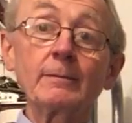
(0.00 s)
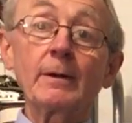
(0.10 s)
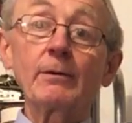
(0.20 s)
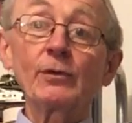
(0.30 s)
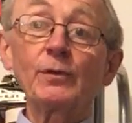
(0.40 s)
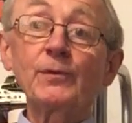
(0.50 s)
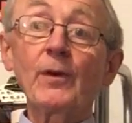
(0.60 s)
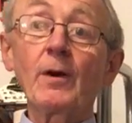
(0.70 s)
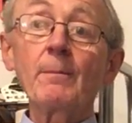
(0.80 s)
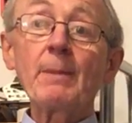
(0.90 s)
are as
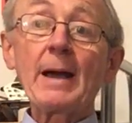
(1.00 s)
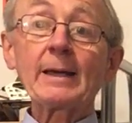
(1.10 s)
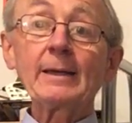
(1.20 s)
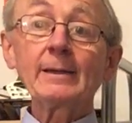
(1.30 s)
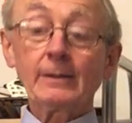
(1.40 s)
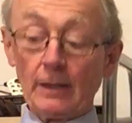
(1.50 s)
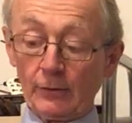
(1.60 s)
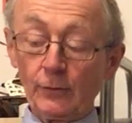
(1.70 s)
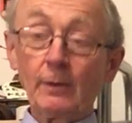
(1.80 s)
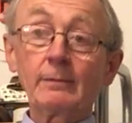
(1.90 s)
far back as